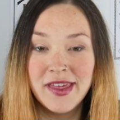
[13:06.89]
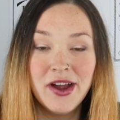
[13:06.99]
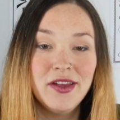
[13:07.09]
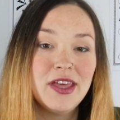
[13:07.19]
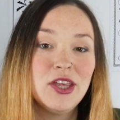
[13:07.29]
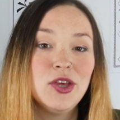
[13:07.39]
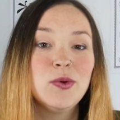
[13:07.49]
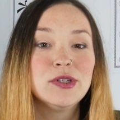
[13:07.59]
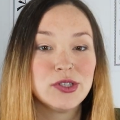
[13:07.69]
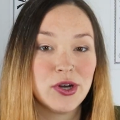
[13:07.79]
there that
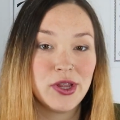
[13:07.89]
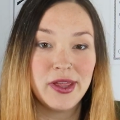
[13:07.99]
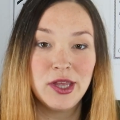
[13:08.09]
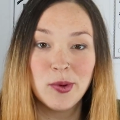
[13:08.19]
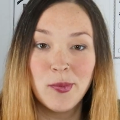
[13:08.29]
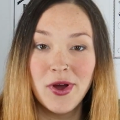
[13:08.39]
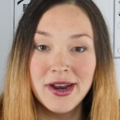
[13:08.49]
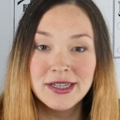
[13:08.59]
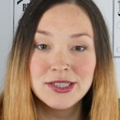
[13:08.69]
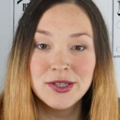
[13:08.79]
you circulate your
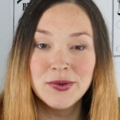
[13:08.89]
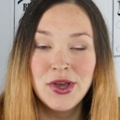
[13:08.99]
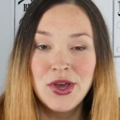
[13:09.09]
products to.